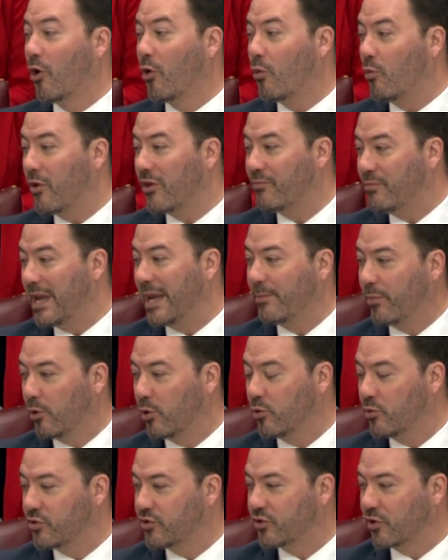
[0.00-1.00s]
with people
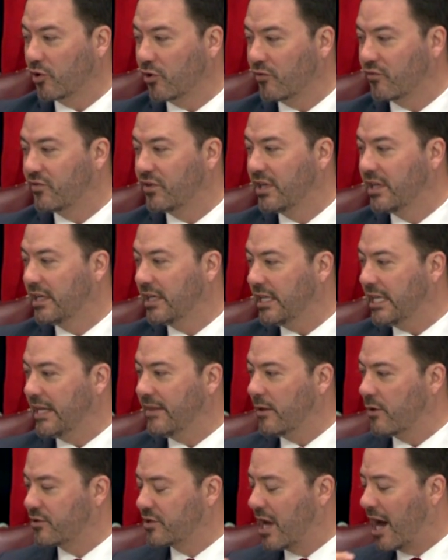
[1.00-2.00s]
who served in
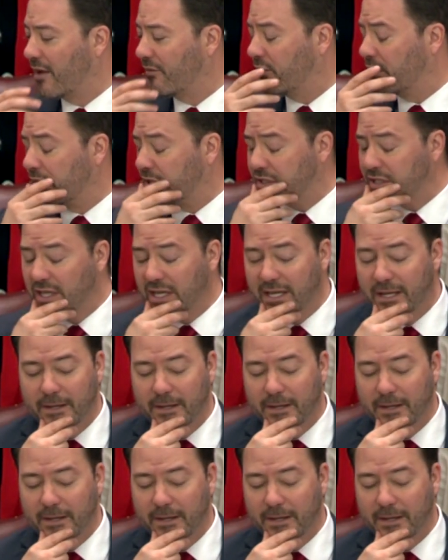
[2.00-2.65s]
those conflicts.